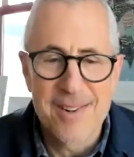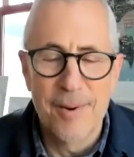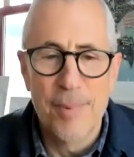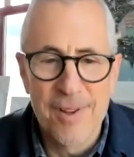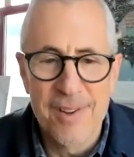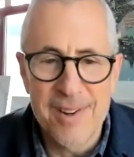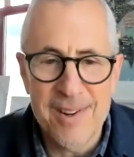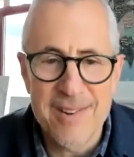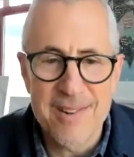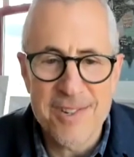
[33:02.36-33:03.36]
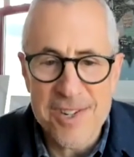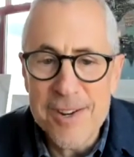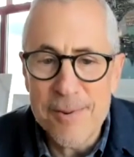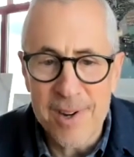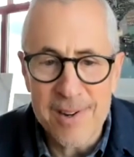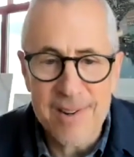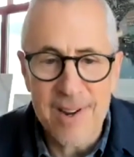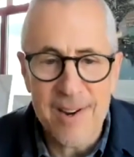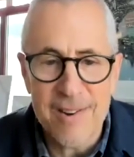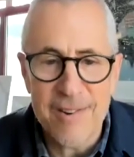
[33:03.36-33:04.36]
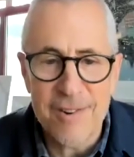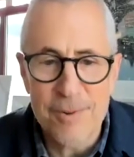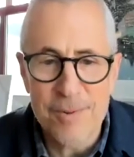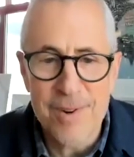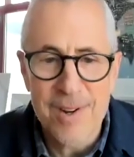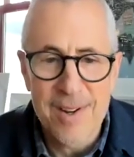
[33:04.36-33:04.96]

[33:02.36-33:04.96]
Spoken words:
ability to see me and to